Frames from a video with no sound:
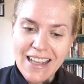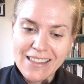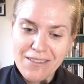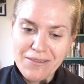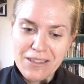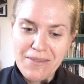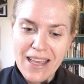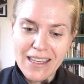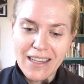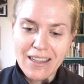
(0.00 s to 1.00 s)
and then I'm going to
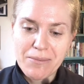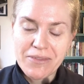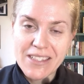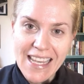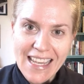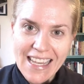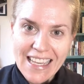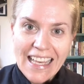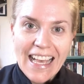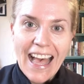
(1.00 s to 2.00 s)
make a cup of tea,